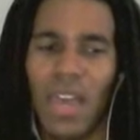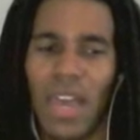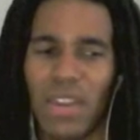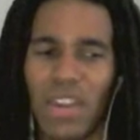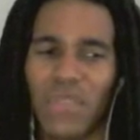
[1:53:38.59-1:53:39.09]

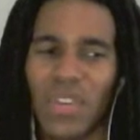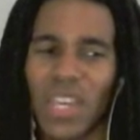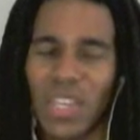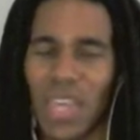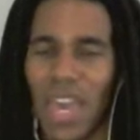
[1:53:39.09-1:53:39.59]
And you have to
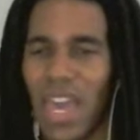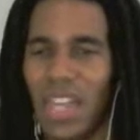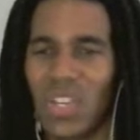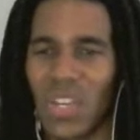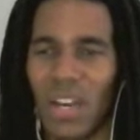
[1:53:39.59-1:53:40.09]
get to the
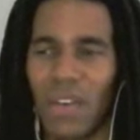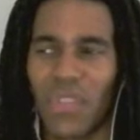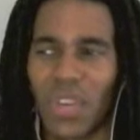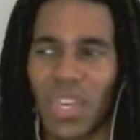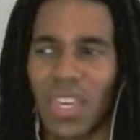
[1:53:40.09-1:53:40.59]
end of
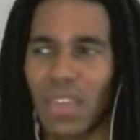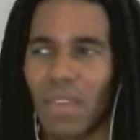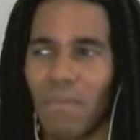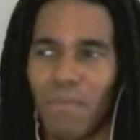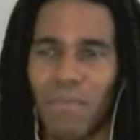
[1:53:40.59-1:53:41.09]
the
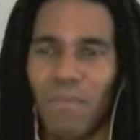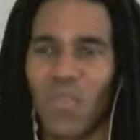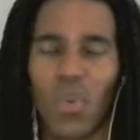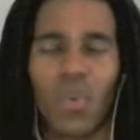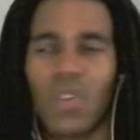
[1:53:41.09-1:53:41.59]

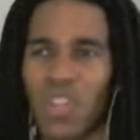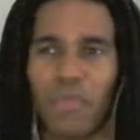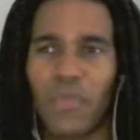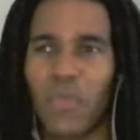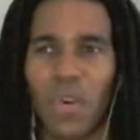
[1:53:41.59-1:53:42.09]
course
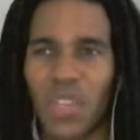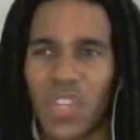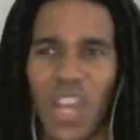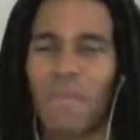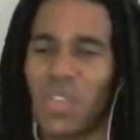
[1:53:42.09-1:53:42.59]
before the
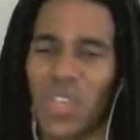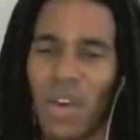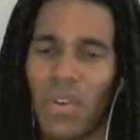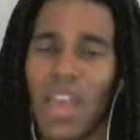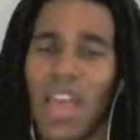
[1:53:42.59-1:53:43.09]
time runs
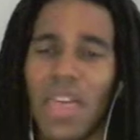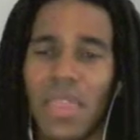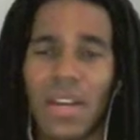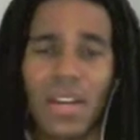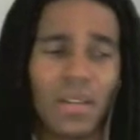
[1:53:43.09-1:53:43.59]
out. And
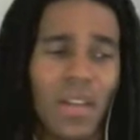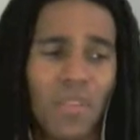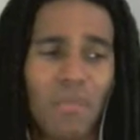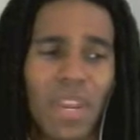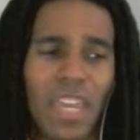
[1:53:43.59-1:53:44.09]
then in
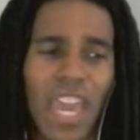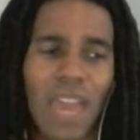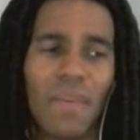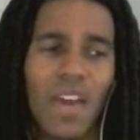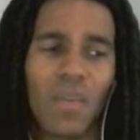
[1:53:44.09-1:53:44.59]
another
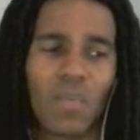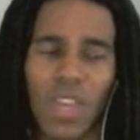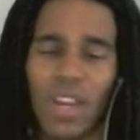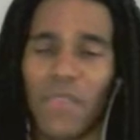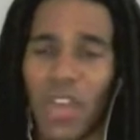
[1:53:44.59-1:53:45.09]
minigame
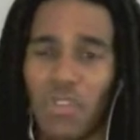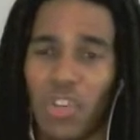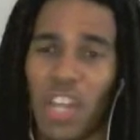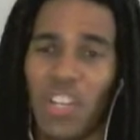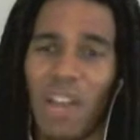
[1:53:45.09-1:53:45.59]
that involves
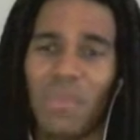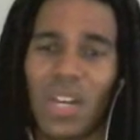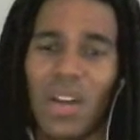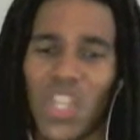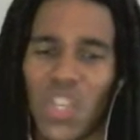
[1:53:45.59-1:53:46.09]
chain chomps
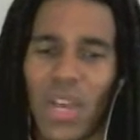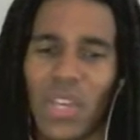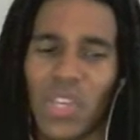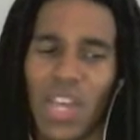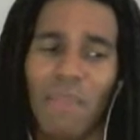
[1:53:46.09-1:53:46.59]
that also has
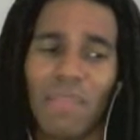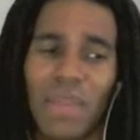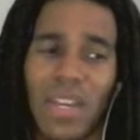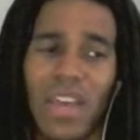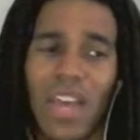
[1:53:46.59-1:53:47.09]
a time
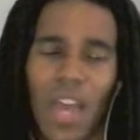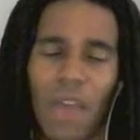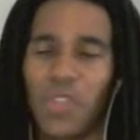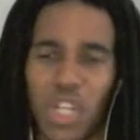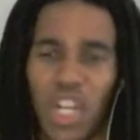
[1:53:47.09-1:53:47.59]
limit,
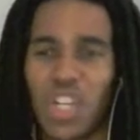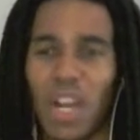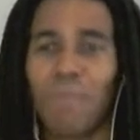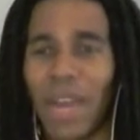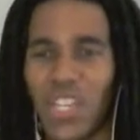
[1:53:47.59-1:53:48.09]
if the chain
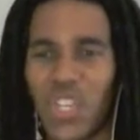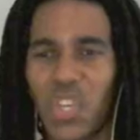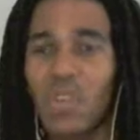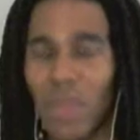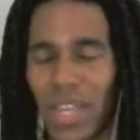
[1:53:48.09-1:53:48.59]
chomp bites
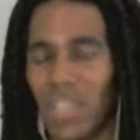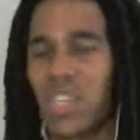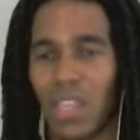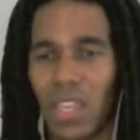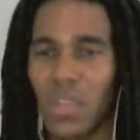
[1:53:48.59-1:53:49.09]
you, you
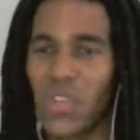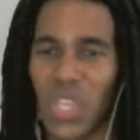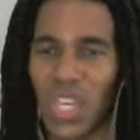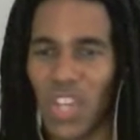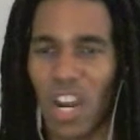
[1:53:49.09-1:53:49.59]
instantly lose
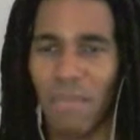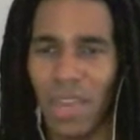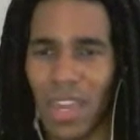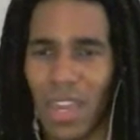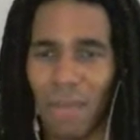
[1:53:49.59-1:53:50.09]
the entire
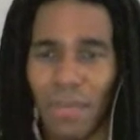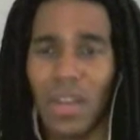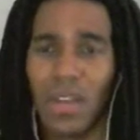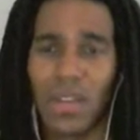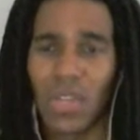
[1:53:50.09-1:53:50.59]
minigame.
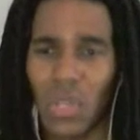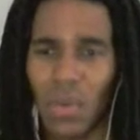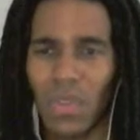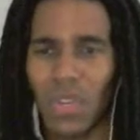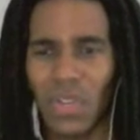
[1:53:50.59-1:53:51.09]

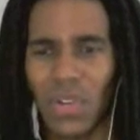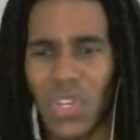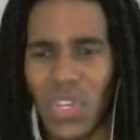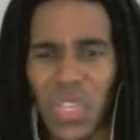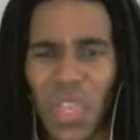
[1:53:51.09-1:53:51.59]
So there's
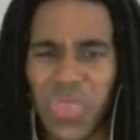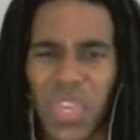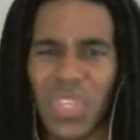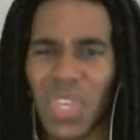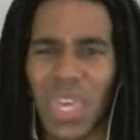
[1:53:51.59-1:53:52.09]
just little
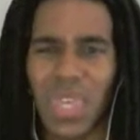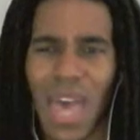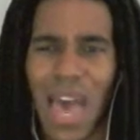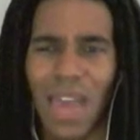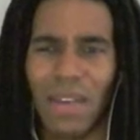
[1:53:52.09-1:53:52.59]
things like
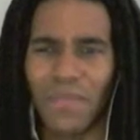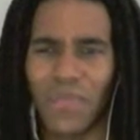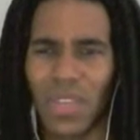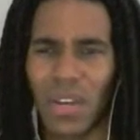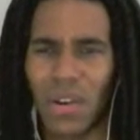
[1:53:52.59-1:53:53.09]
that
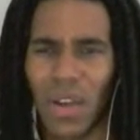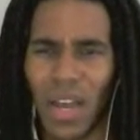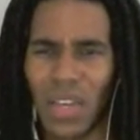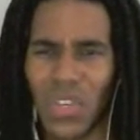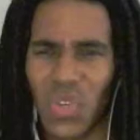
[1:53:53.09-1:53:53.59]
that are
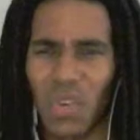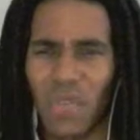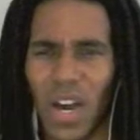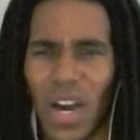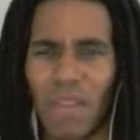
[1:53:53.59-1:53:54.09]
sort of
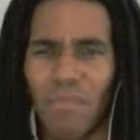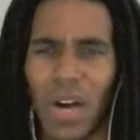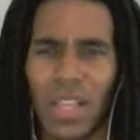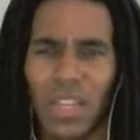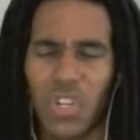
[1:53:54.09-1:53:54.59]

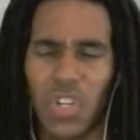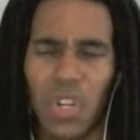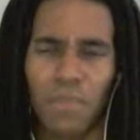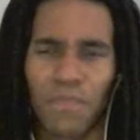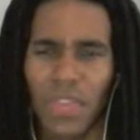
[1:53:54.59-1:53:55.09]
unpolished,
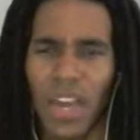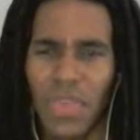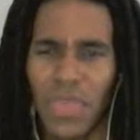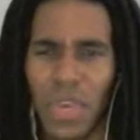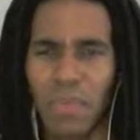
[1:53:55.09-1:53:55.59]
I
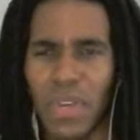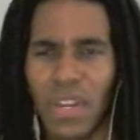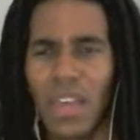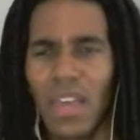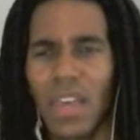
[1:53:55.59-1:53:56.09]
think. But
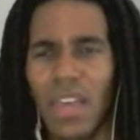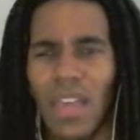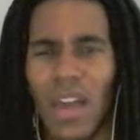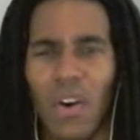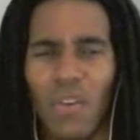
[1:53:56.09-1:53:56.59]

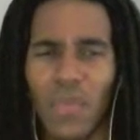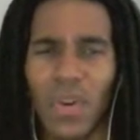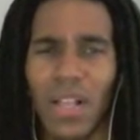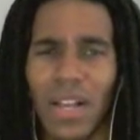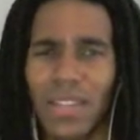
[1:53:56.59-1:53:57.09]

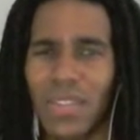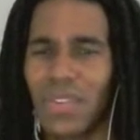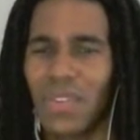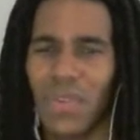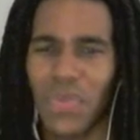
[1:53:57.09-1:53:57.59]
overall, I
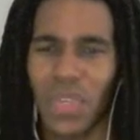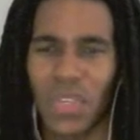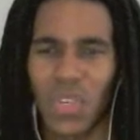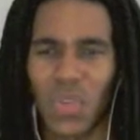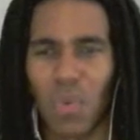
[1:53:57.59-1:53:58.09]
do think
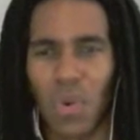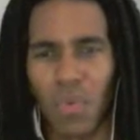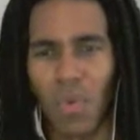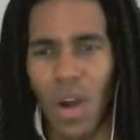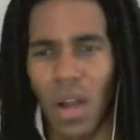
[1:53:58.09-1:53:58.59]
this is
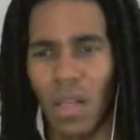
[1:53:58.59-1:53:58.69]
worthwhile.